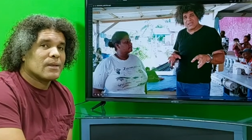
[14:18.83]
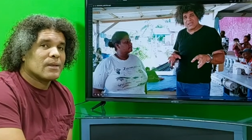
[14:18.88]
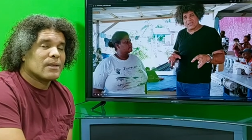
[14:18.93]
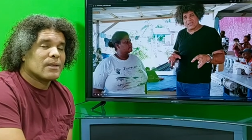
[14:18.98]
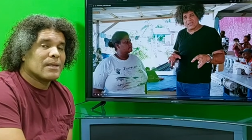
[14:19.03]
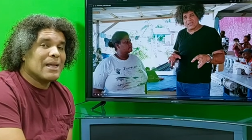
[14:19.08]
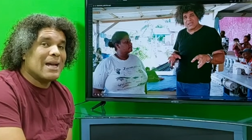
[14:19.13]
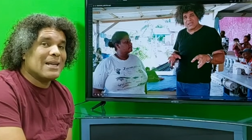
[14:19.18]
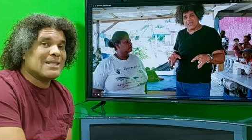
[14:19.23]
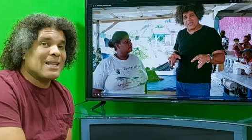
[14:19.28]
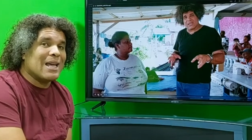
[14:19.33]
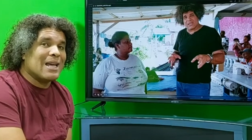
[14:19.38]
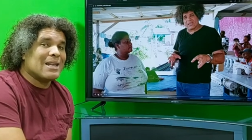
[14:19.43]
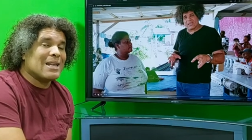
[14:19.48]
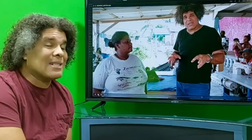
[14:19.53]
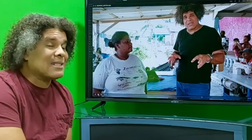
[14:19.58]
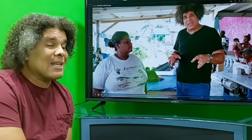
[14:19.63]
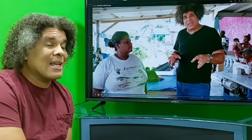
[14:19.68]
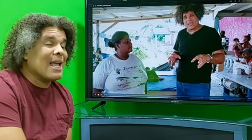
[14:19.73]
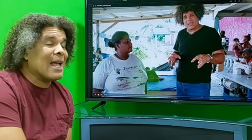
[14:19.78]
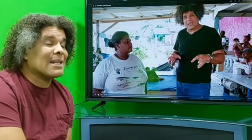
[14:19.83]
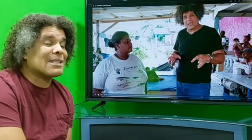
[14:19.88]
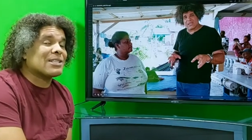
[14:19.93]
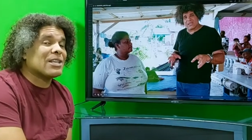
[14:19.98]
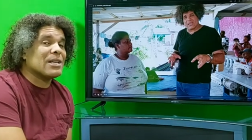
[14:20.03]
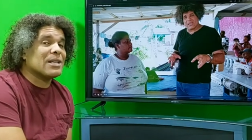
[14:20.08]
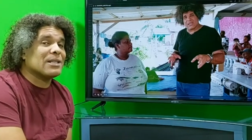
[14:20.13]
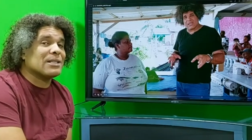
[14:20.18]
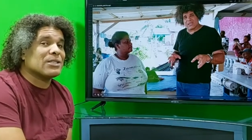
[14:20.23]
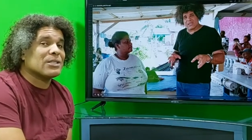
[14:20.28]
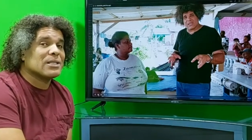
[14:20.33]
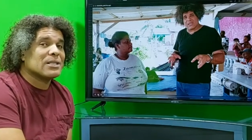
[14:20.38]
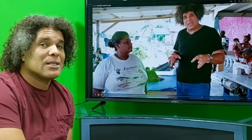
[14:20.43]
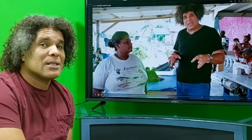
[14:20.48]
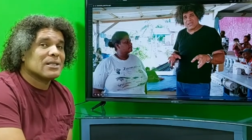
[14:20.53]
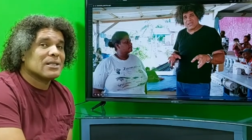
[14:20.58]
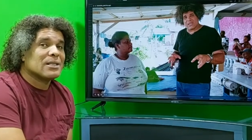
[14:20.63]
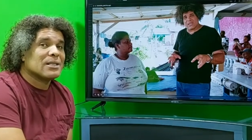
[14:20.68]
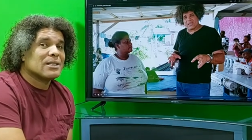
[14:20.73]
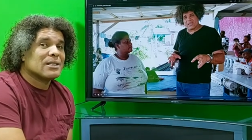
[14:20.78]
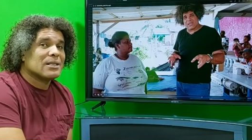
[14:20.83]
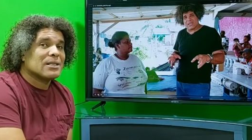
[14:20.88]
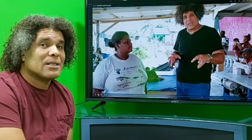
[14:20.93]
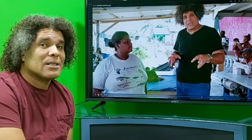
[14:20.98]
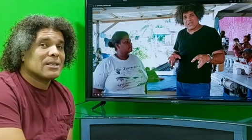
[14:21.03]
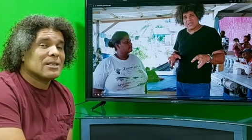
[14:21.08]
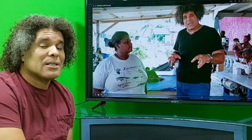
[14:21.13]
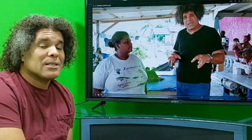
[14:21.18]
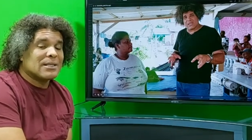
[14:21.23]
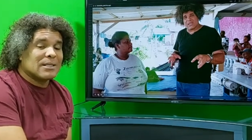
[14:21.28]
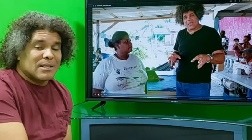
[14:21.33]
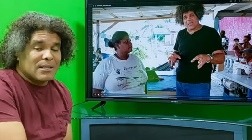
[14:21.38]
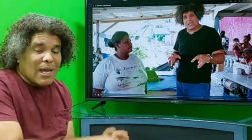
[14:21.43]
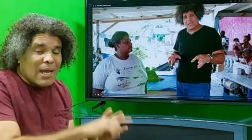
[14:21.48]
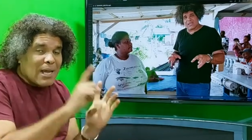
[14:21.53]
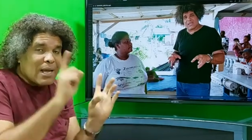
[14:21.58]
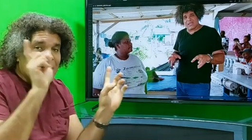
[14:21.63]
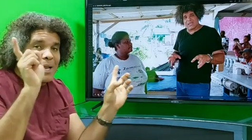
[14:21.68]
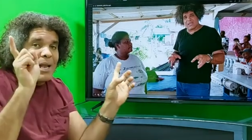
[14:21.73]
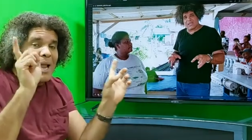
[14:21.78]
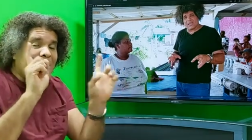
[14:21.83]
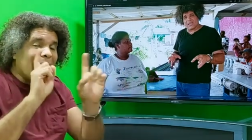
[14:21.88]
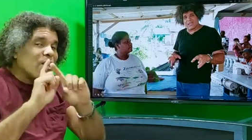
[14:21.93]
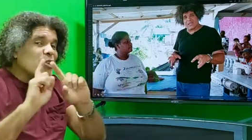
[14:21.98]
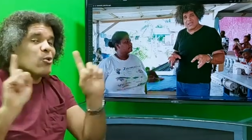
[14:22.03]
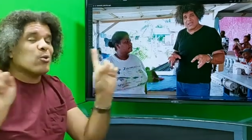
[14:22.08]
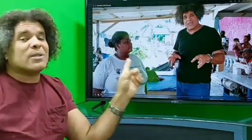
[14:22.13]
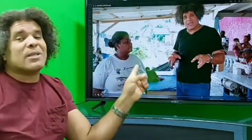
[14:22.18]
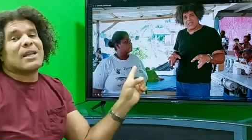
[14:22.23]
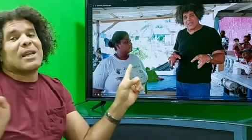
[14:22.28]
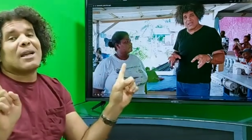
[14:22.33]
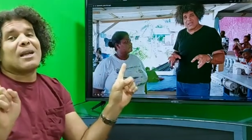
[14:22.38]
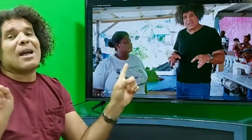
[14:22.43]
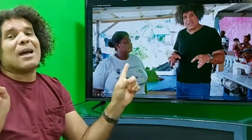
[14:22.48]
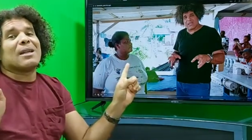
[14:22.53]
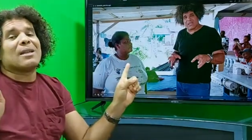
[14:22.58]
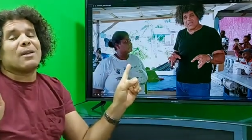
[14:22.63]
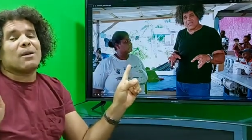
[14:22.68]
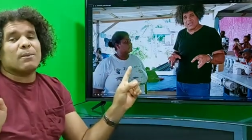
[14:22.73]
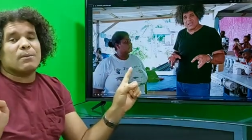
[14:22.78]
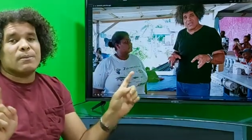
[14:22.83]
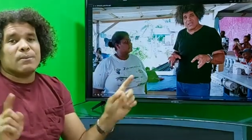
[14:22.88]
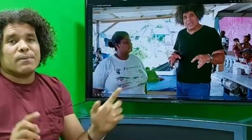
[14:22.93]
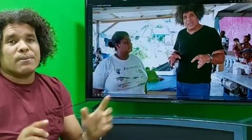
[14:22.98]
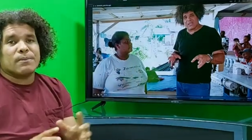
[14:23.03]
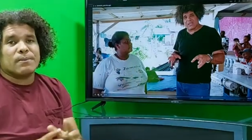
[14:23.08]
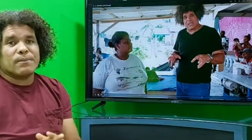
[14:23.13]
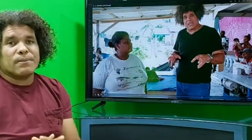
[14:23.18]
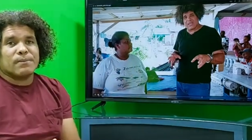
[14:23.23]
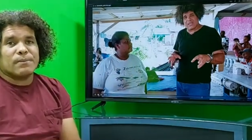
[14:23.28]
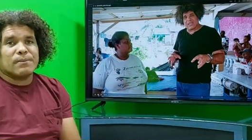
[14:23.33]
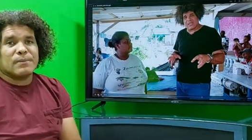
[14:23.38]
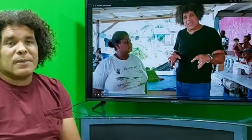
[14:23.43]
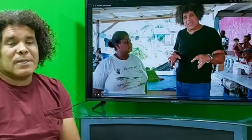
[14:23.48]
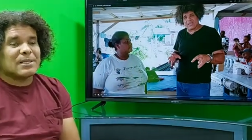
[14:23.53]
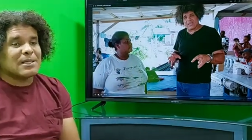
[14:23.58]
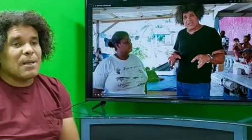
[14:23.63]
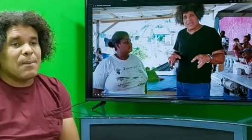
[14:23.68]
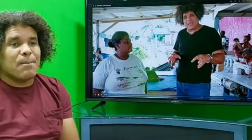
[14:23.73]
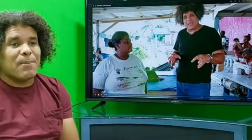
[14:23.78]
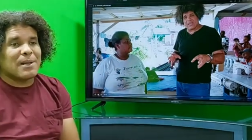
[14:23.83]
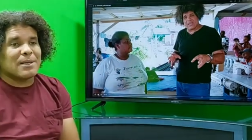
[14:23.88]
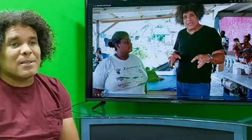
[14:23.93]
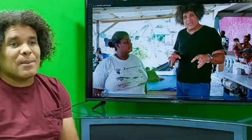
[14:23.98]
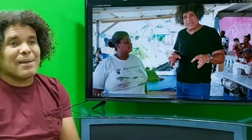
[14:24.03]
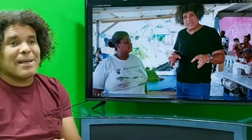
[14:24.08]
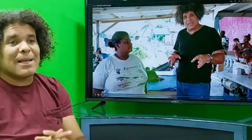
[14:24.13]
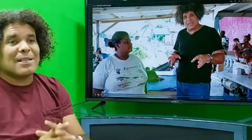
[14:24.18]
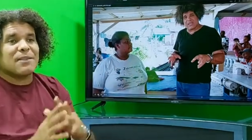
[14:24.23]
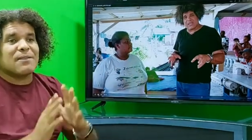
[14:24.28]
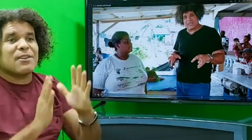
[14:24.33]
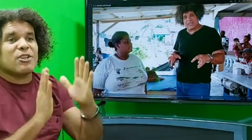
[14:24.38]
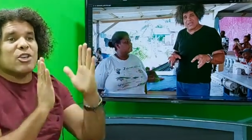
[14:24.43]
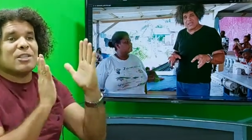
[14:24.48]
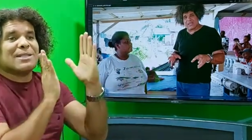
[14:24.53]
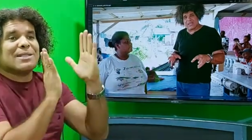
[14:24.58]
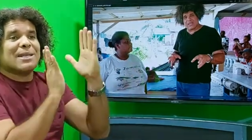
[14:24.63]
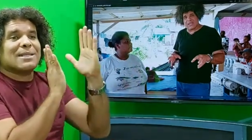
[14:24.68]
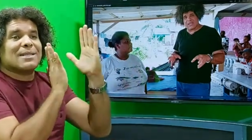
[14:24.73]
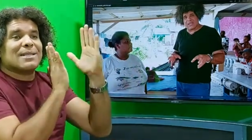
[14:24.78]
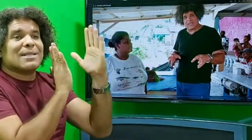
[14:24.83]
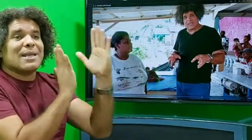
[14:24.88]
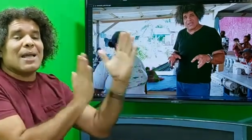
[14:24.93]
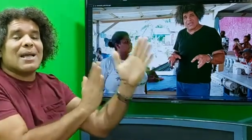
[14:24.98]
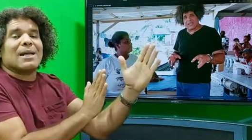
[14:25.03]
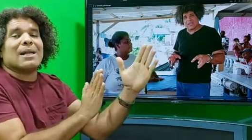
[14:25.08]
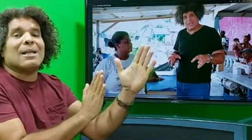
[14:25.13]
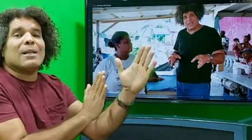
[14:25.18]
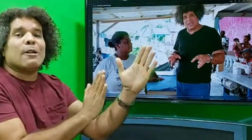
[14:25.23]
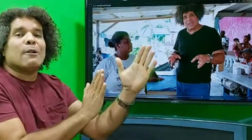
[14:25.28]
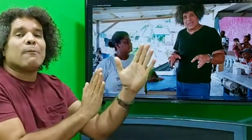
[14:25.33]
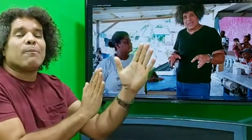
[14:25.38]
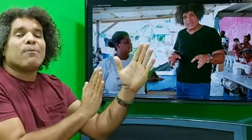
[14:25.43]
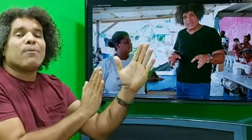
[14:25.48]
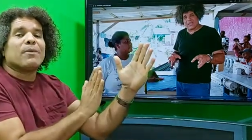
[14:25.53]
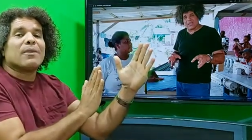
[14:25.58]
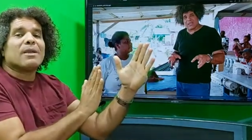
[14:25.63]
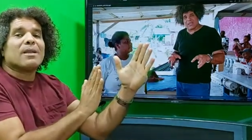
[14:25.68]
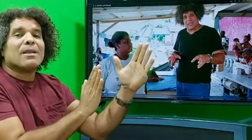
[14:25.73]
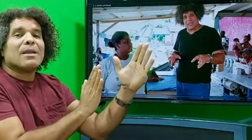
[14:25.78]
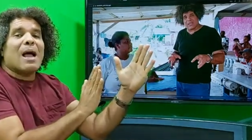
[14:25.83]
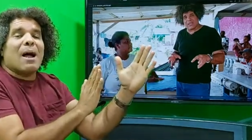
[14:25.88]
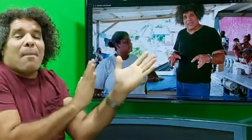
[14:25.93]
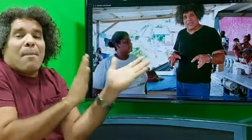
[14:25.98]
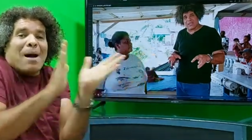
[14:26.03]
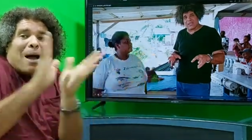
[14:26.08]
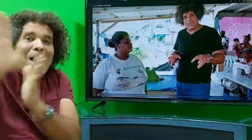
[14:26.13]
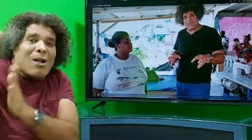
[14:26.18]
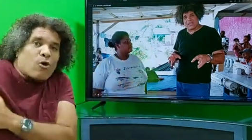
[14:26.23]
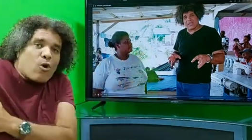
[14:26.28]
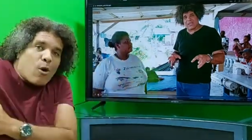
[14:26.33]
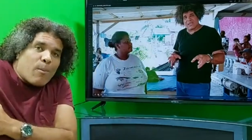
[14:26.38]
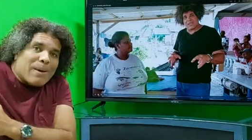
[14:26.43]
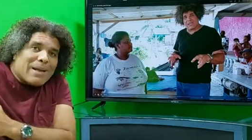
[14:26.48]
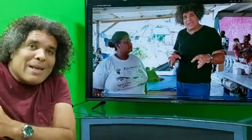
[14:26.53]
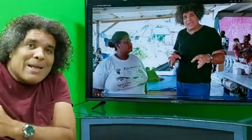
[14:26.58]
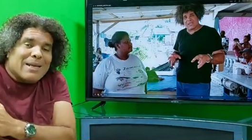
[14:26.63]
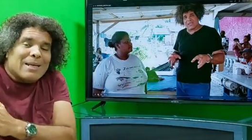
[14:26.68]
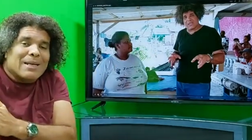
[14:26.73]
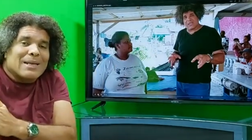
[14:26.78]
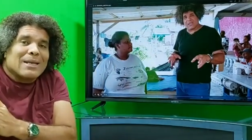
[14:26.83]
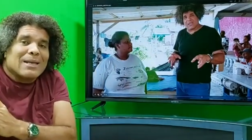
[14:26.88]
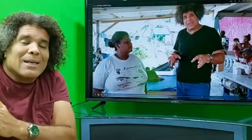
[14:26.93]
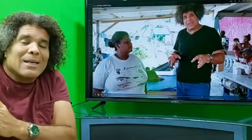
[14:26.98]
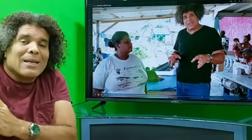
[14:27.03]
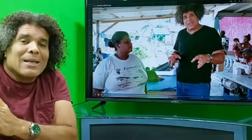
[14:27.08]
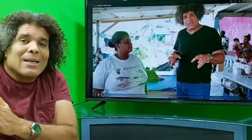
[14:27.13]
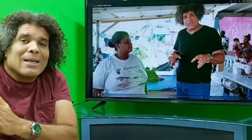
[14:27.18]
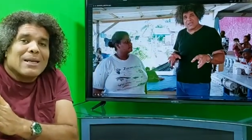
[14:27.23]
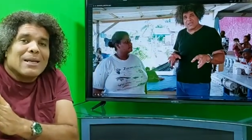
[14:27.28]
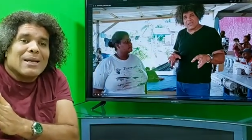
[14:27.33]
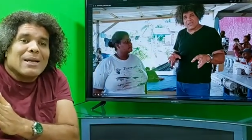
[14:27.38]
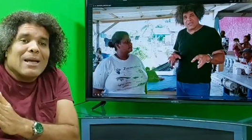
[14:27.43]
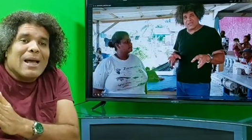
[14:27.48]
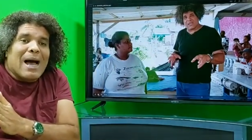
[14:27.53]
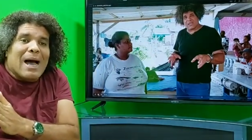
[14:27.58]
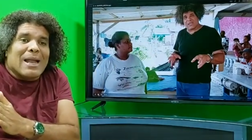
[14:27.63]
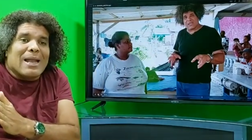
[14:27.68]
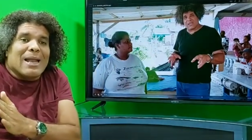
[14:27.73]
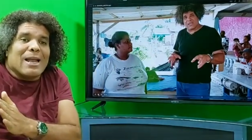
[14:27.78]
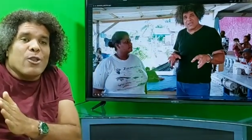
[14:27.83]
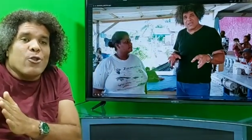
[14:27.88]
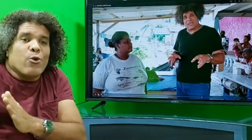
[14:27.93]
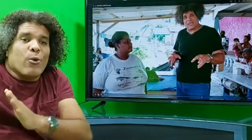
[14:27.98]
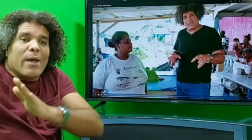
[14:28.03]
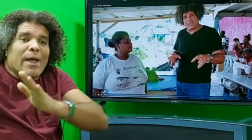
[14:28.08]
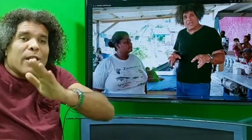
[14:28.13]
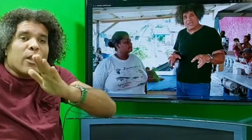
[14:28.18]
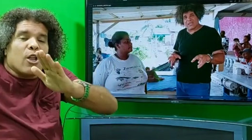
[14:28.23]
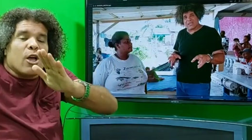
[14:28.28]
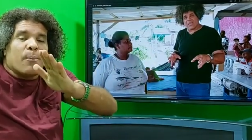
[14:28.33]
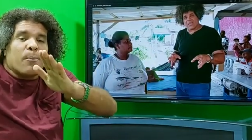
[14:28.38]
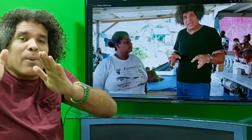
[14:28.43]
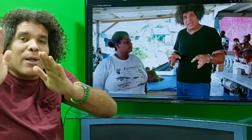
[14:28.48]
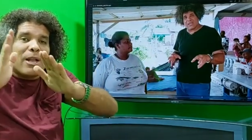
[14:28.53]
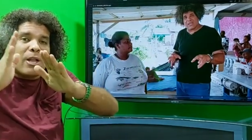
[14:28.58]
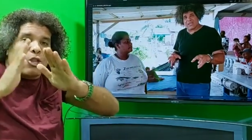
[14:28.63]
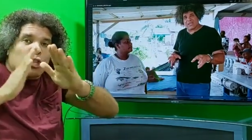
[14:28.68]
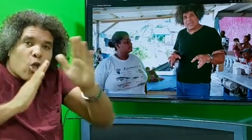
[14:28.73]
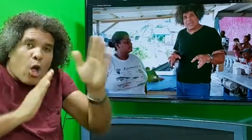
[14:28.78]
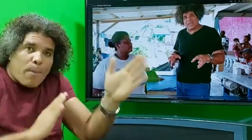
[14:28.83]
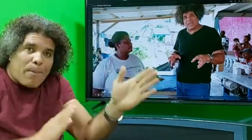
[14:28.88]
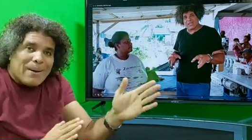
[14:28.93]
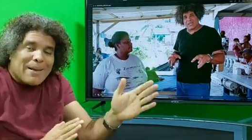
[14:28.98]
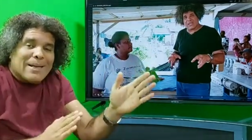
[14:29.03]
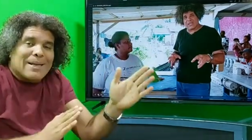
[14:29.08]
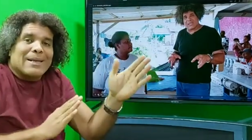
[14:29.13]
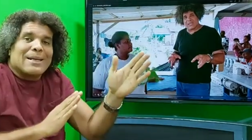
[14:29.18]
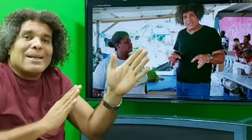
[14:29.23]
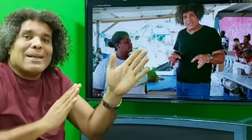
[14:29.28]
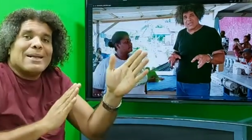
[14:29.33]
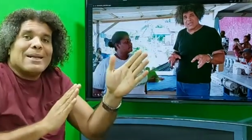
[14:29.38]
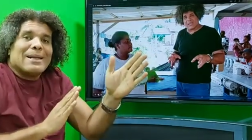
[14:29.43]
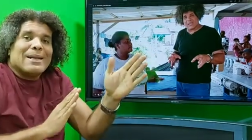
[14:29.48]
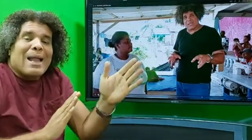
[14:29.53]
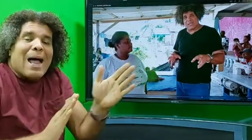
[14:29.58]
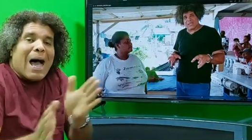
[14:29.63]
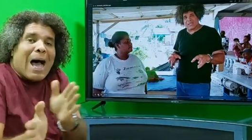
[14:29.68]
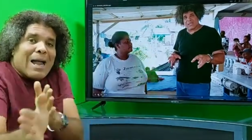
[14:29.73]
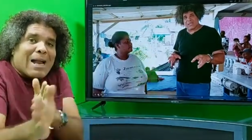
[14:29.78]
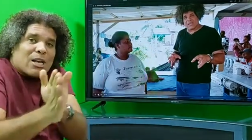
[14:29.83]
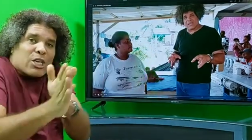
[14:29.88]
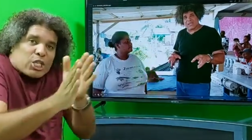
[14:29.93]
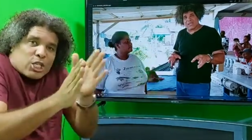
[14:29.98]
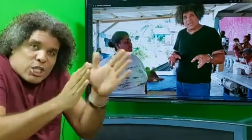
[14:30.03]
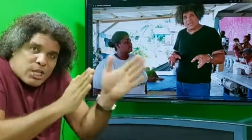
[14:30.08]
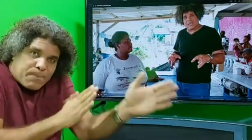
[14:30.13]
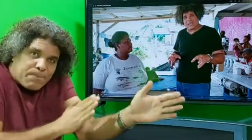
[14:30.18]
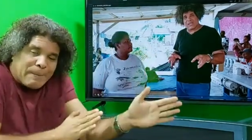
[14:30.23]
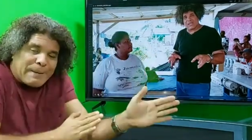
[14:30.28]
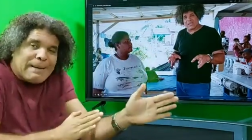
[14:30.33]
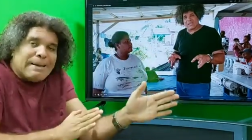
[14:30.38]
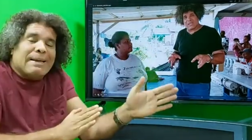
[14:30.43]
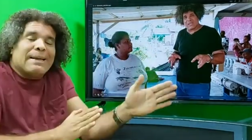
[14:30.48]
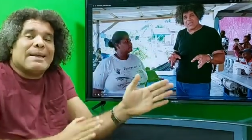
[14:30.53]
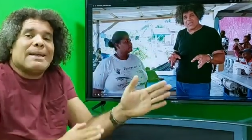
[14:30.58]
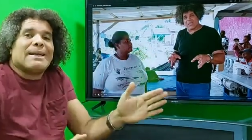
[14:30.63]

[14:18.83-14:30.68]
Yeah, sir. this thing got changed. Single and using a condom. Simple as Because if it just says single, a man coming in. And then you end up with a double and a triple.